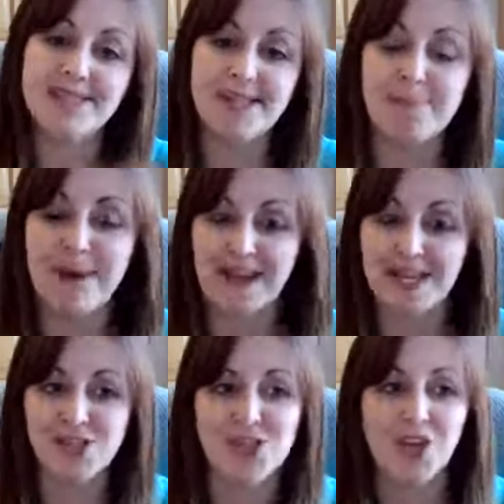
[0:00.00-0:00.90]
dip back
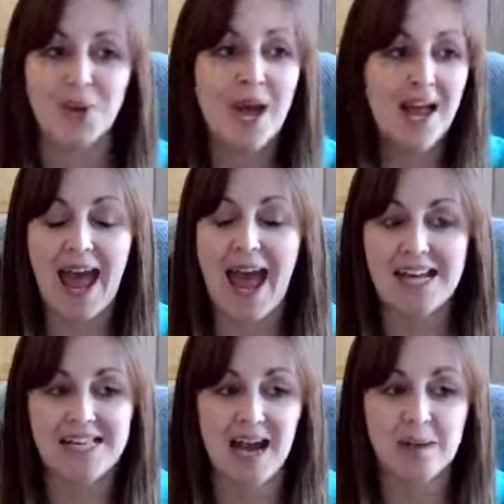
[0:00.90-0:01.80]
into at any
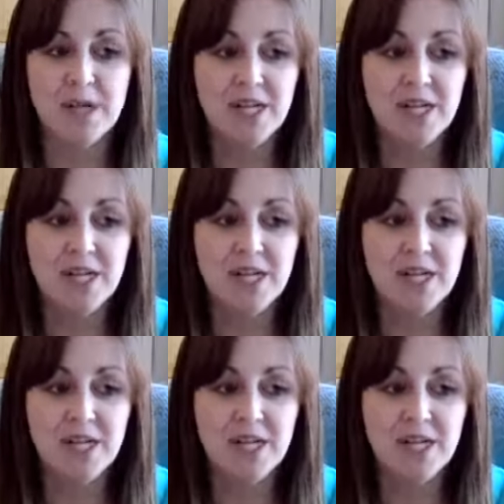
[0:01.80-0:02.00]
time.